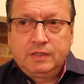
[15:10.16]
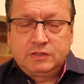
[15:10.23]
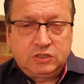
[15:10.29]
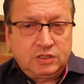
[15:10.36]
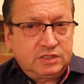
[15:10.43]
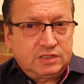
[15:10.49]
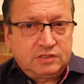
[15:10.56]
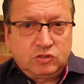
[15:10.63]

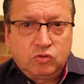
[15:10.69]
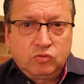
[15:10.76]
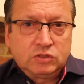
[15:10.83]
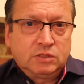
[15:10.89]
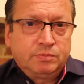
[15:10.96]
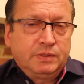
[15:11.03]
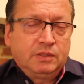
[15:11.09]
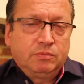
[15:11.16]
just talk
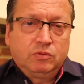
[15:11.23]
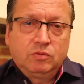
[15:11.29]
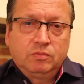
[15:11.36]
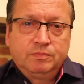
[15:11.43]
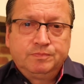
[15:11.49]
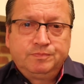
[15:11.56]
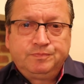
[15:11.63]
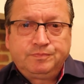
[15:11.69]
to people.
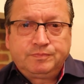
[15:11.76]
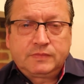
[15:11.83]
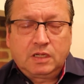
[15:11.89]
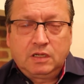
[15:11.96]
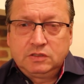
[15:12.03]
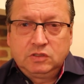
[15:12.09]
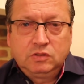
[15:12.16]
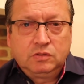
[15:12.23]

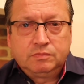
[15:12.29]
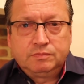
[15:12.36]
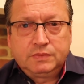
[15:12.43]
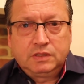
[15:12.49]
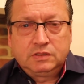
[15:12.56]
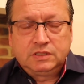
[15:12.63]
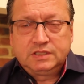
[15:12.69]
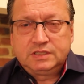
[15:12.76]
I do.
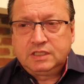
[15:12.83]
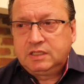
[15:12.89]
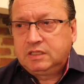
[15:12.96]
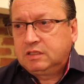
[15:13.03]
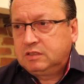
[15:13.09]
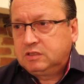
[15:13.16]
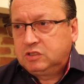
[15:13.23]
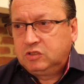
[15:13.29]
I just
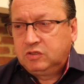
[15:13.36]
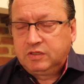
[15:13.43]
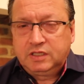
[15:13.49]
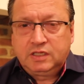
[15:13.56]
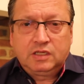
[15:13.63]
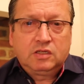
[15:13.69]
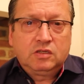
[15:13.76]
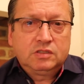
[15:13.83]
say, do you
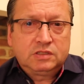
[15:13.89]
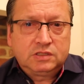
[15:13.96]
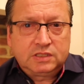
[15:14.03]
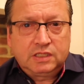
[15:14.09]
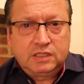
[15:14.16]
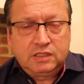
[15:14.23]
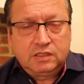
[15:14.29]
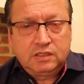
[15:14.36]
think you're
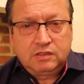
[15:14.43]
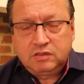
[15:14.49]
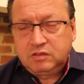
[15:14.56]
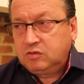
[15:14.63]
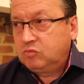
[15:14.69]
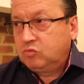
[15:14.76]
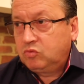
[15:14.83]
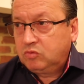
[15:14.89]

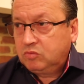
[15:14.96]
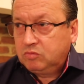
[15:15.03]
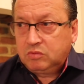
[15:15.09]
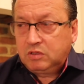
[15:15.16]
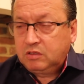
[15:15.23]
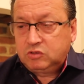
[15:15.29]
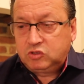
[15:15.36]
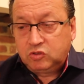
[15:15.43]
selling,
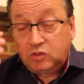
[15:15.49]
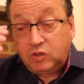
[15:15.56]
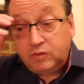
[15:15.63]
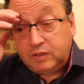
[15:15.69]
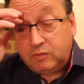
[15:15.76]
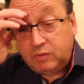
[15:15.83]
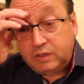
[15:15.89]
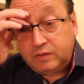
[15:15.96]
do you know
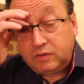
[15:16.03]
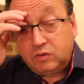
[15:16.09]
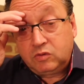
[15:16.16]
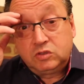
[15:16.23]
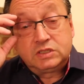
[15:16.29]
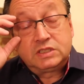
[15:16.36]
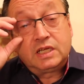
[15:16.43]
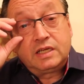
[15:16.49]
anyone
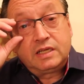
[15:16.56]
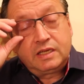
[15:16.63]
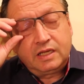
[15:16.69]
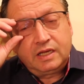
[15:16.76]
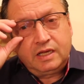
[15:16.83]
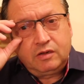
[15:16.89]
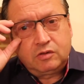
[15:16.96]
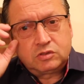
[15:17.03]
who's selling
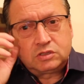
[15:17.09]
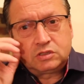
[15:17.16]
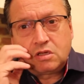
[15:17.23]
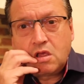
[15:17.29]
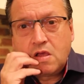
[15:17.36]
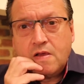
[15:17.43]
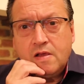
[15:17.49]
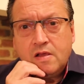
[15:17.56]
their house?
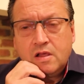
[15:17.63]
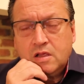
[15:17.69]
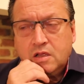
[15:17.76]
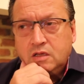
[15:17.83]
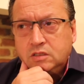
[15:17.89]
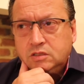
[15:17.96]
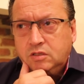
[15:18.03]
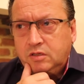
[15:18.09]

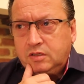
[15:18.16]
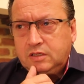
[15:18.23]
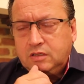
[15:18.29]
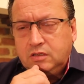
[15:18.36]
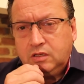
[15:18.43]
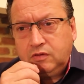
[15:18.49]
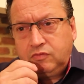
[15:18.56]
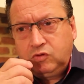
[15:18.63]
So
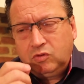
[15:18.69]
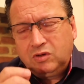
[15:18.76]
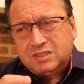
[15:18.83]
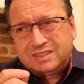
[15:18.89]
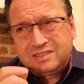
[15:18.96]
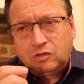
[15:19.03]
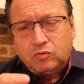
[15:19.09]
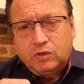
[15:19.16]
if you
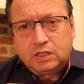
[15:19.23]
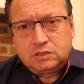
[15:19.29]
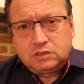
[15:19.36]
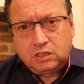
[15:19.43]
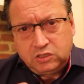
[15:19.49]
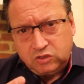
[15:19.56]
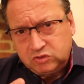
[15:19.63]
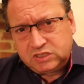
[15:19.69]
ask
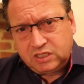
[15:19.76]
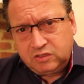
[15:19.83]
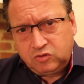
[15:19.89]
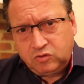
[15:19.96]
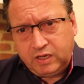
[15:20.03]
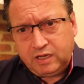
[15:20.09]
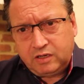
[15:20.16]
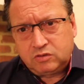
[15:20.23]
direct, are you selling
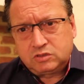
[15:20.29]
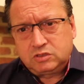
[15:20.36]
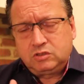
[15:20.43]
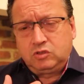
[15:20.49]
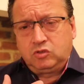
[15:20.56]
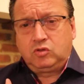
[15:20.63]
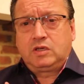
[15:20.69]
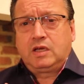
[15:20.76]
your house?
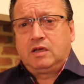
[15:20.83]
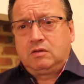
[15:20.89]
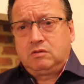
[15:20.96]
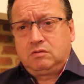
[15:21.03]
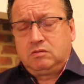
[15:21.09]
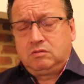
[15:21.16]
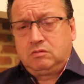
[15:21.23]
You get